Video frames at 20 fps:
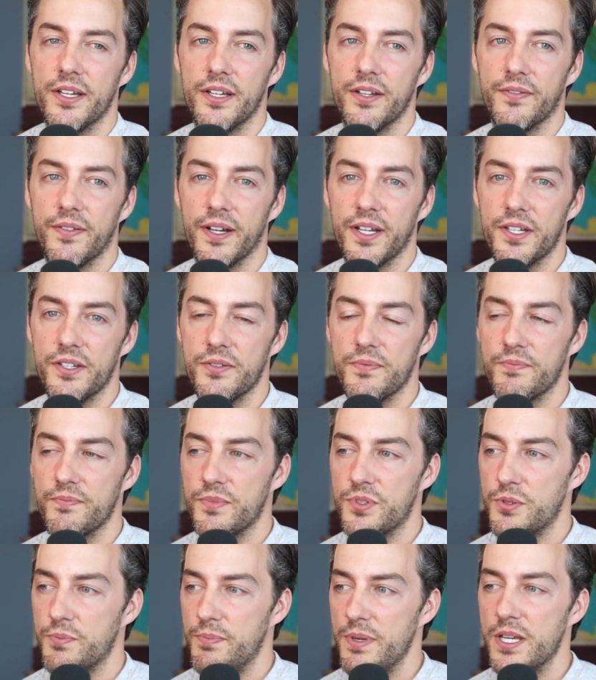if I
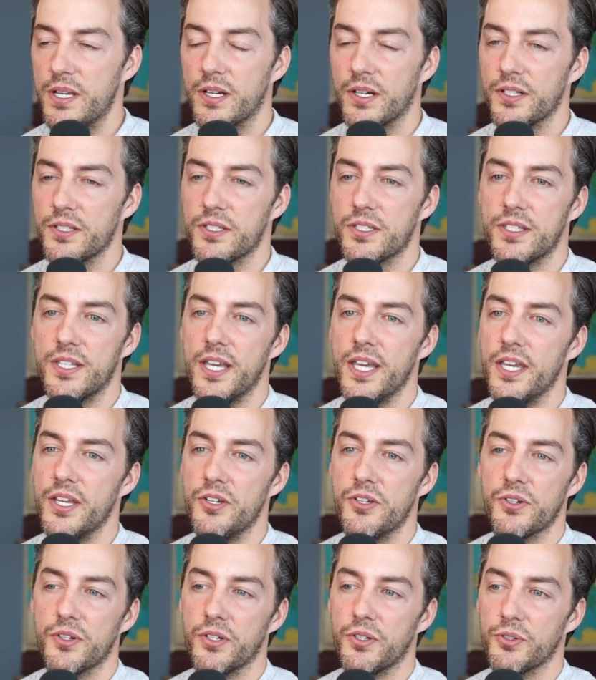speak on
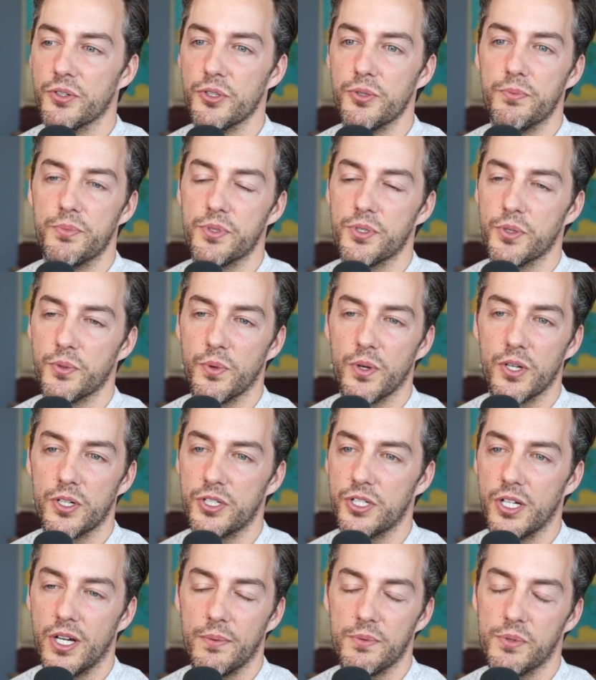stage or in groups or
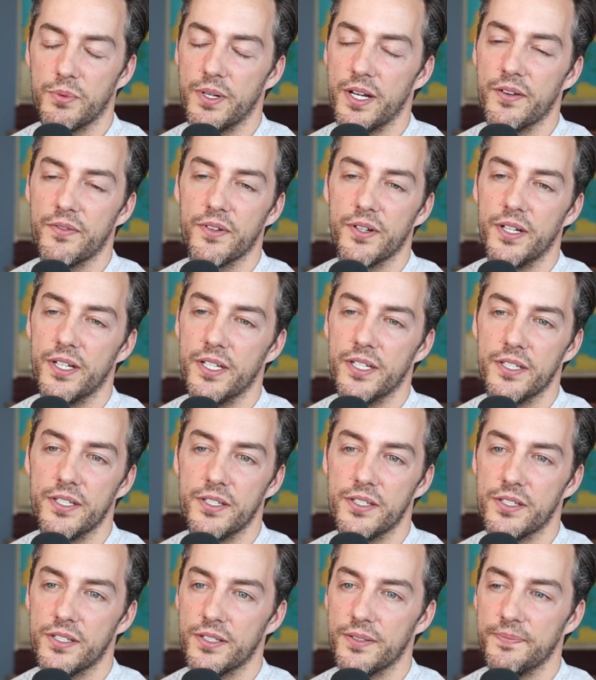workshops, whatever it
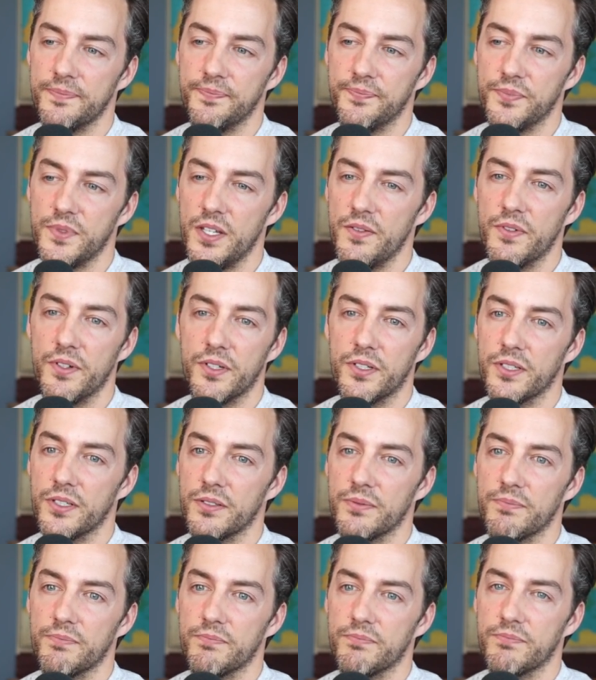is, and even
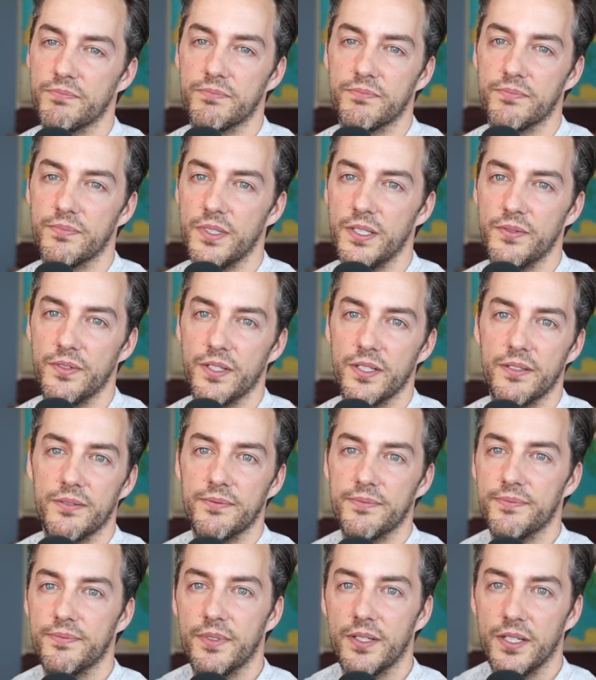to even
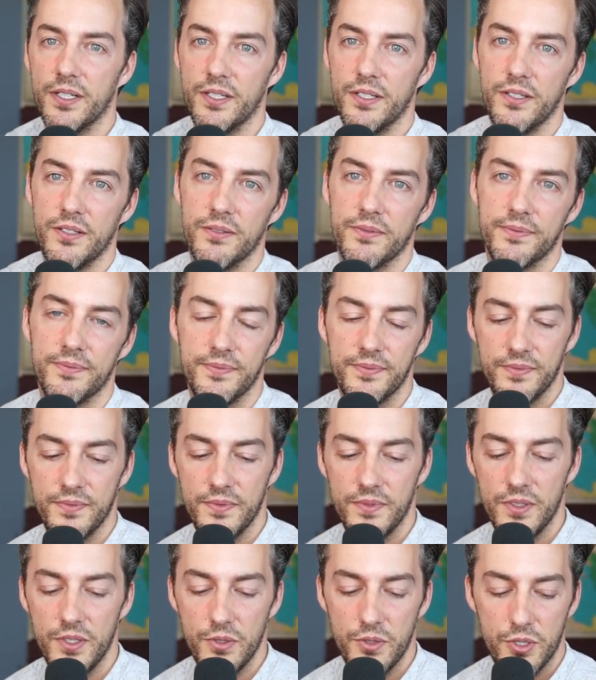on
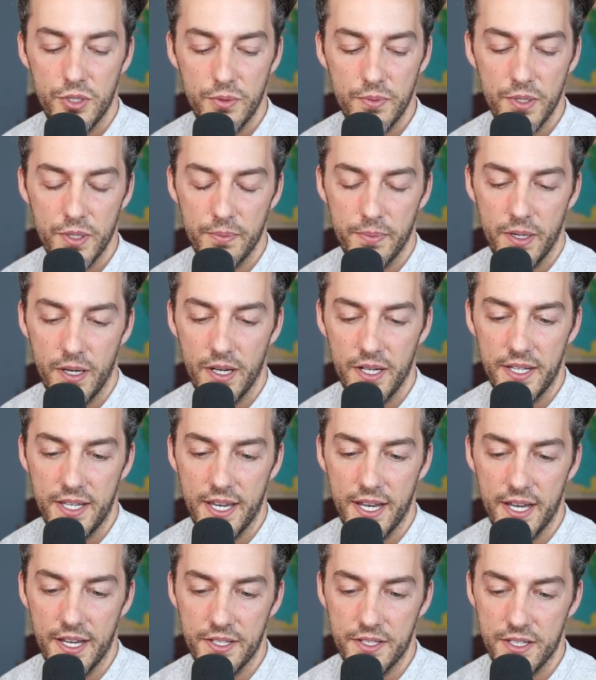YouTube or the
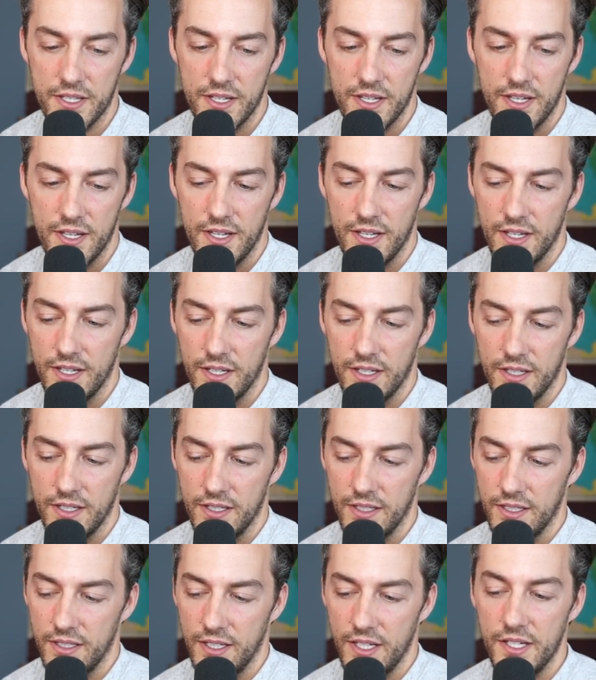podcast,
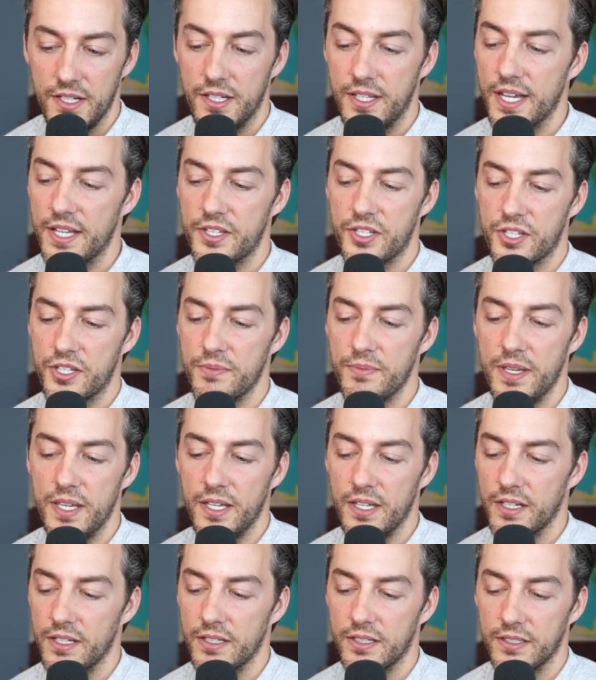it gets to
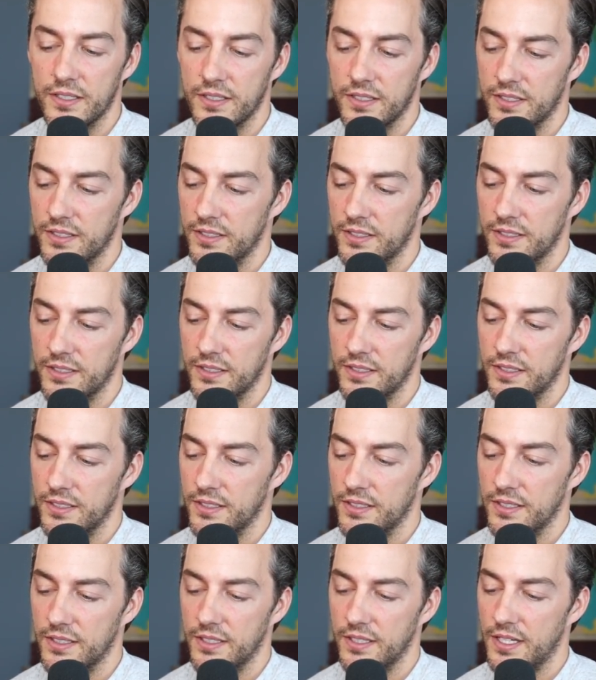me
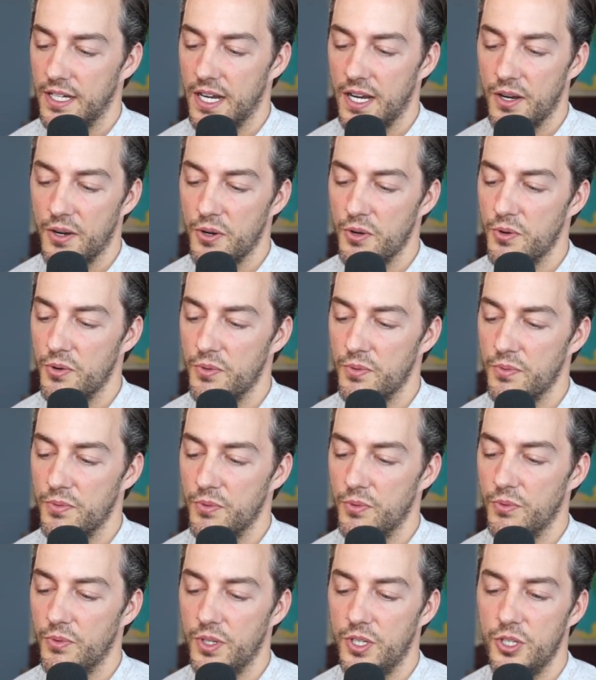
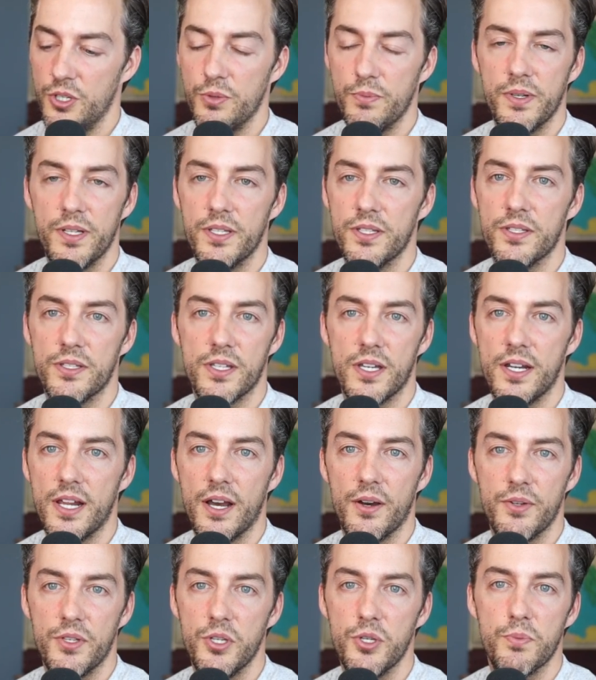how humans and
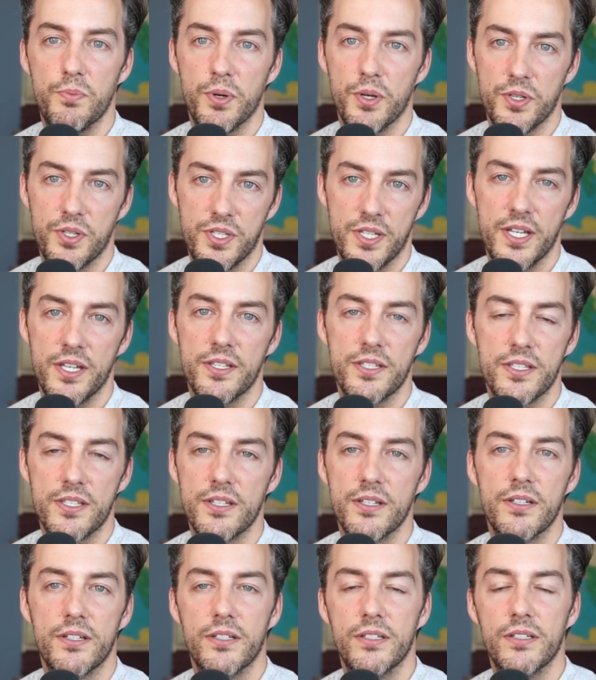how you persist.